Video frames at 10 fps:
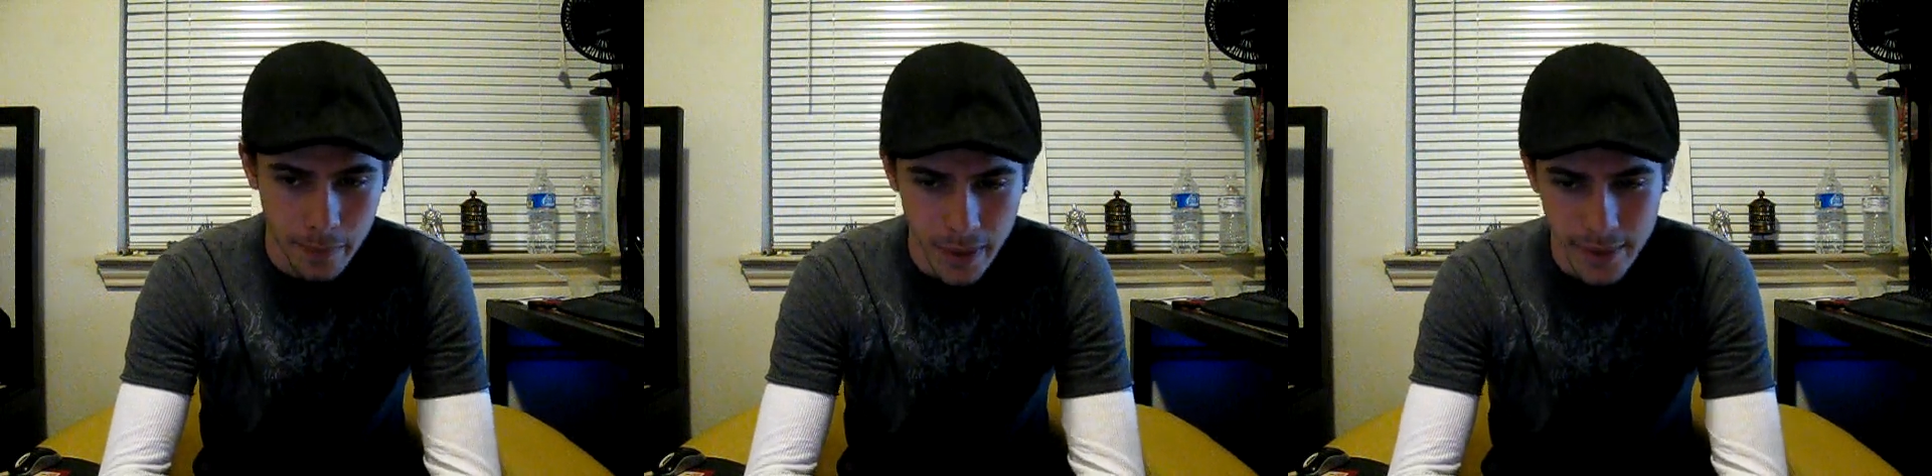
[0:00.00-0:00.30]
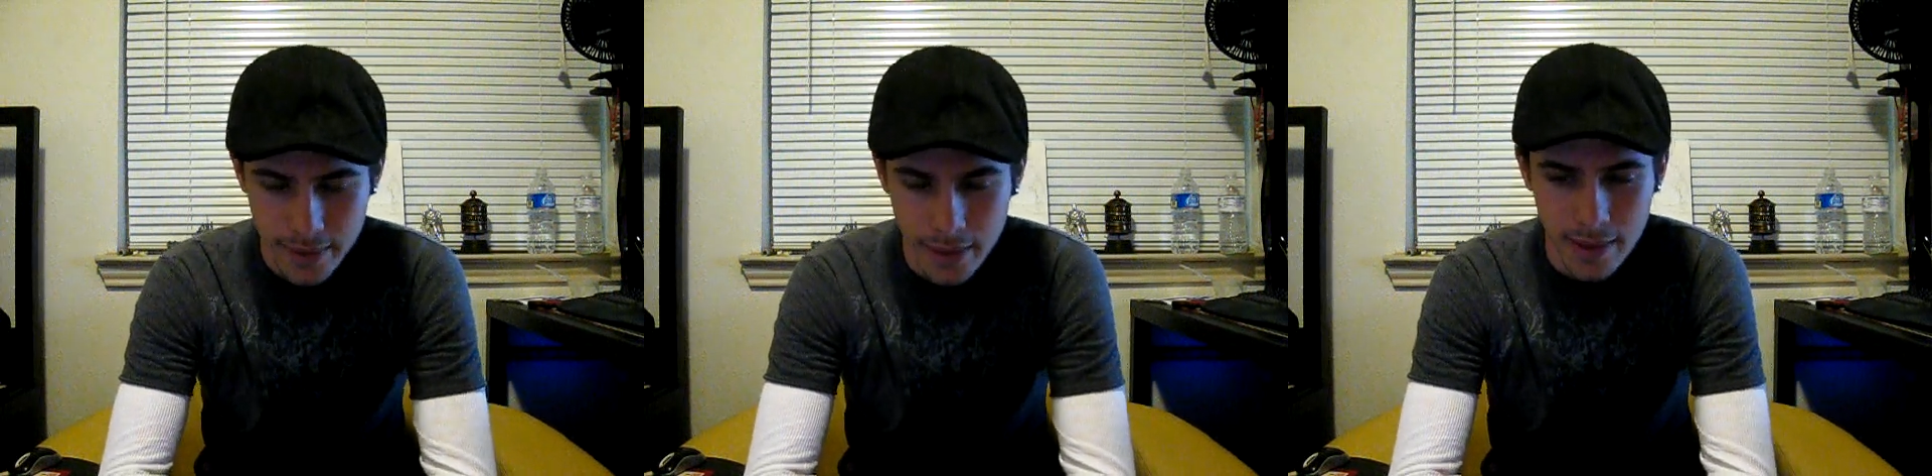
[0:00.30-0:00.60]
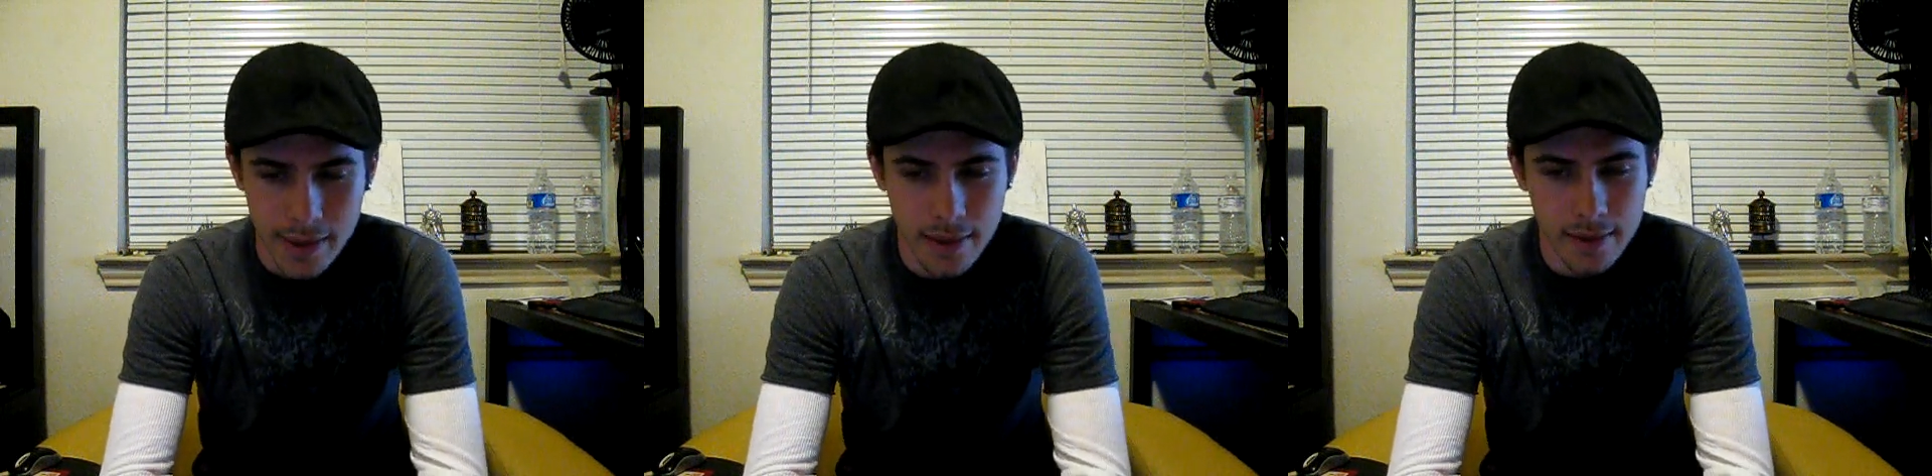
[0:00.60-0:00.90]
by
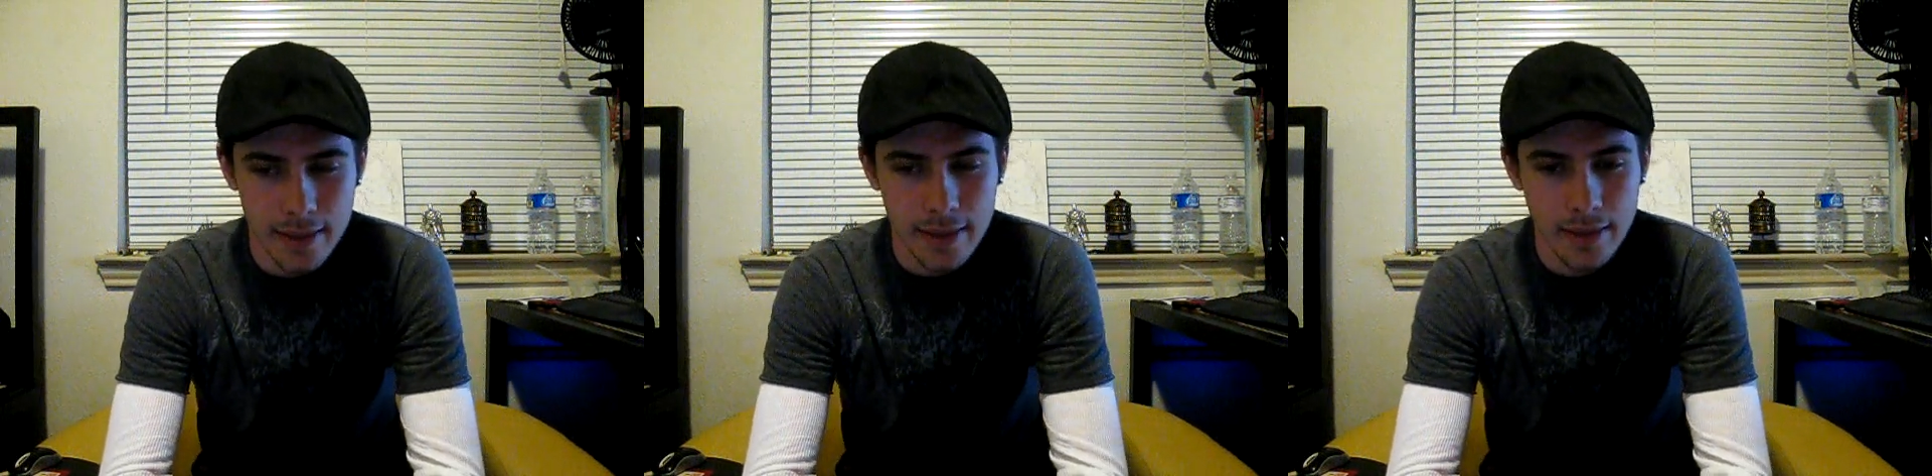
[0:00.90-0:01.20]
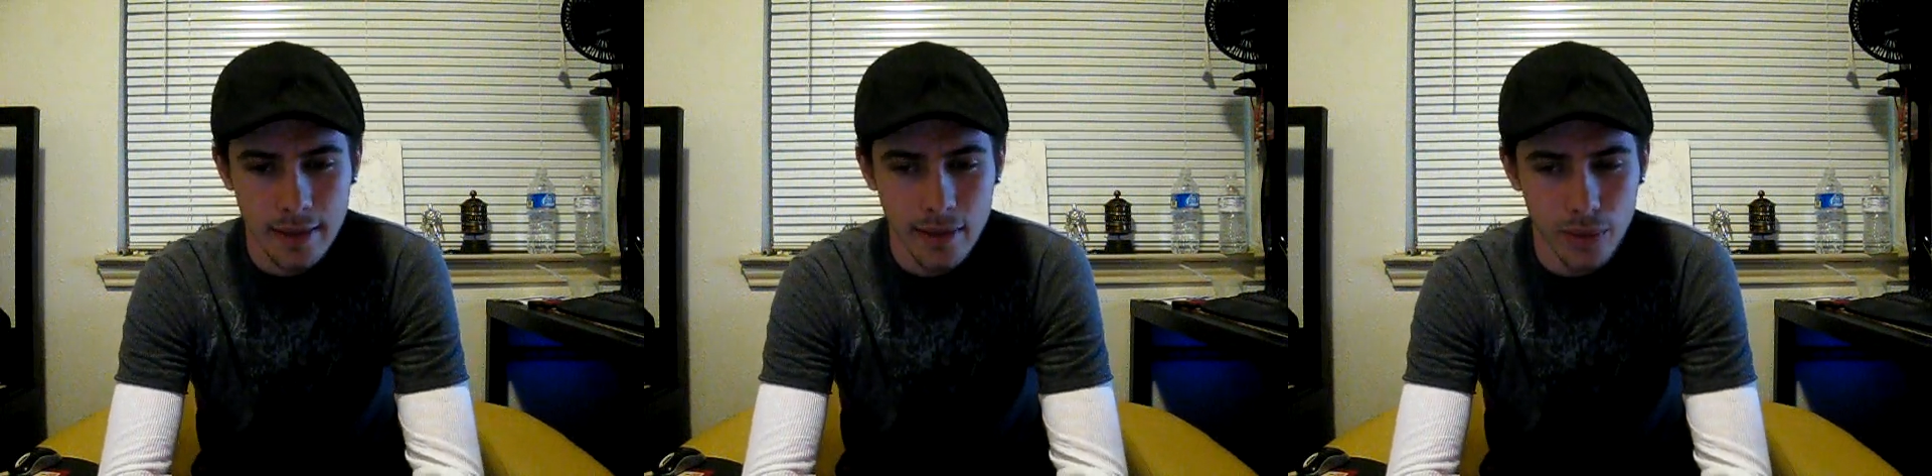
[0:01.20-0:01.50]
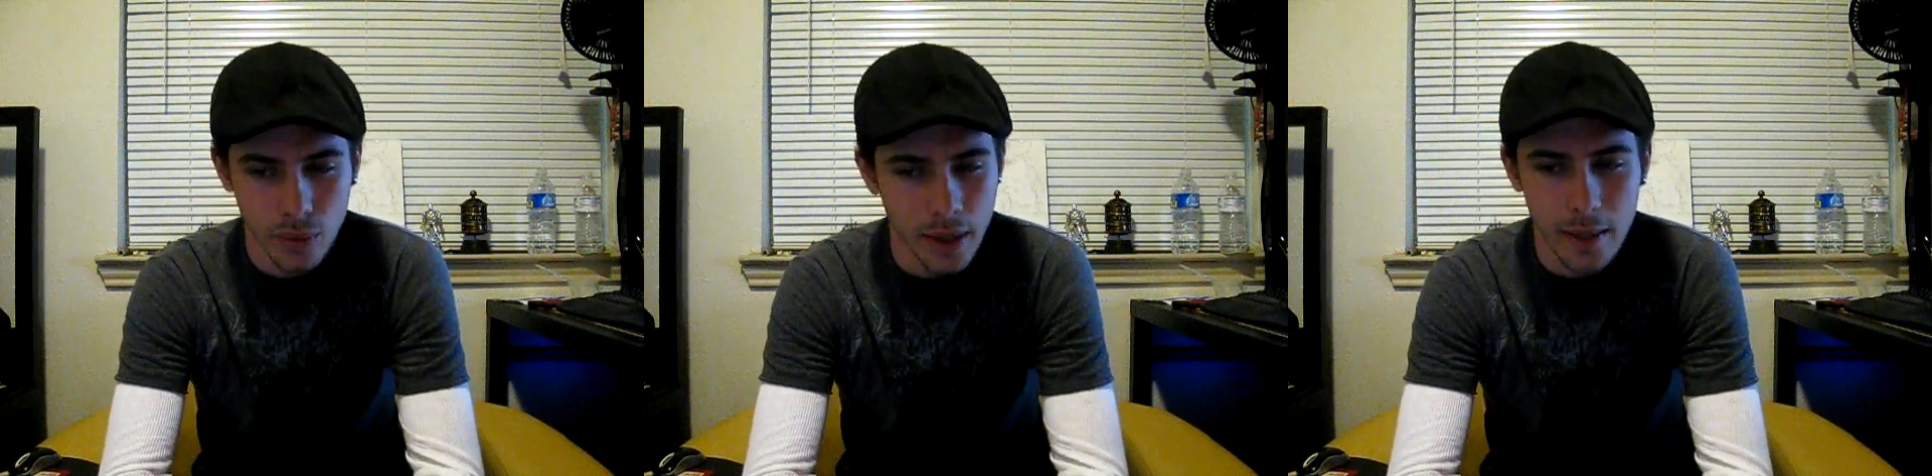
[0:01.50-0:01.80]
setting each scene and
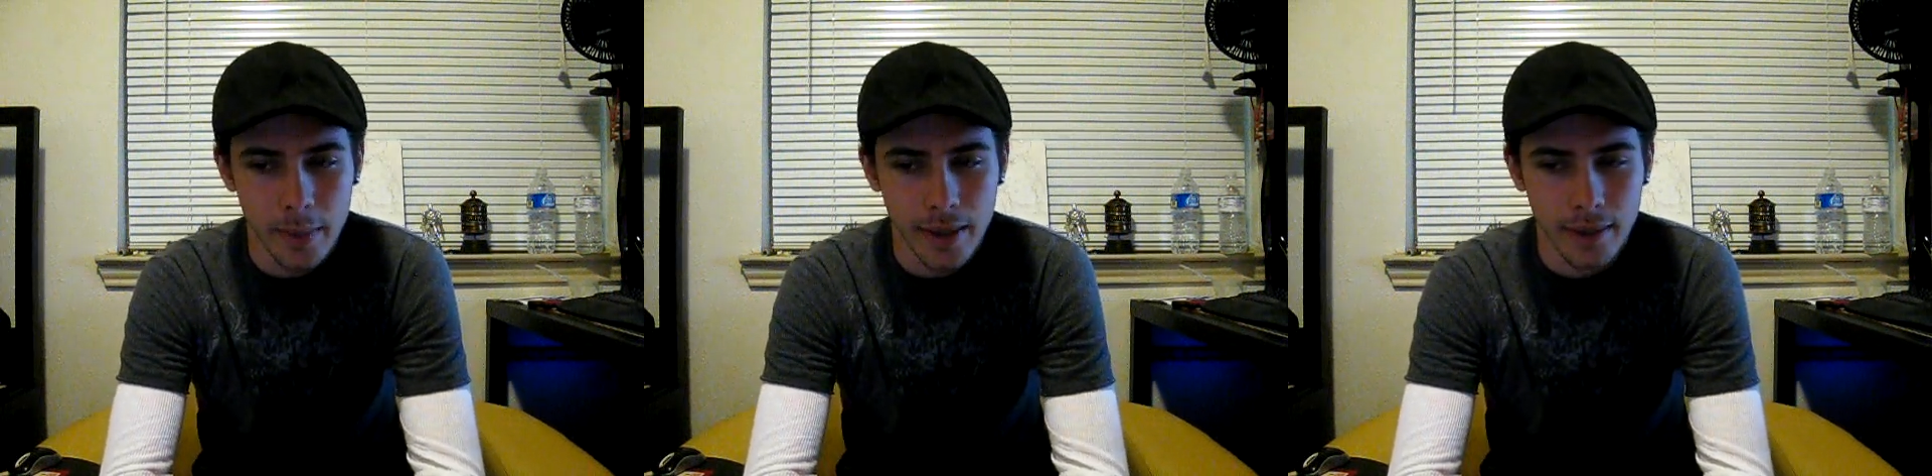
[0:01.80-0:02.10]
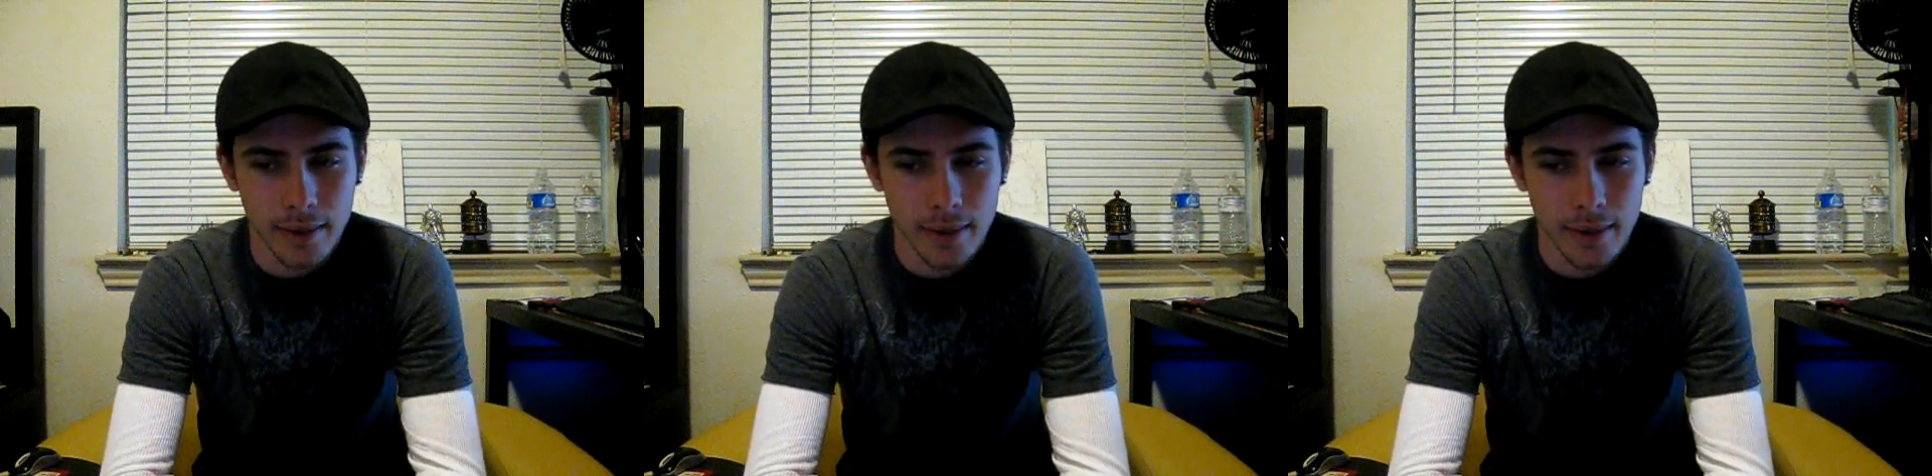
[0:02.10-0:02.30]
describing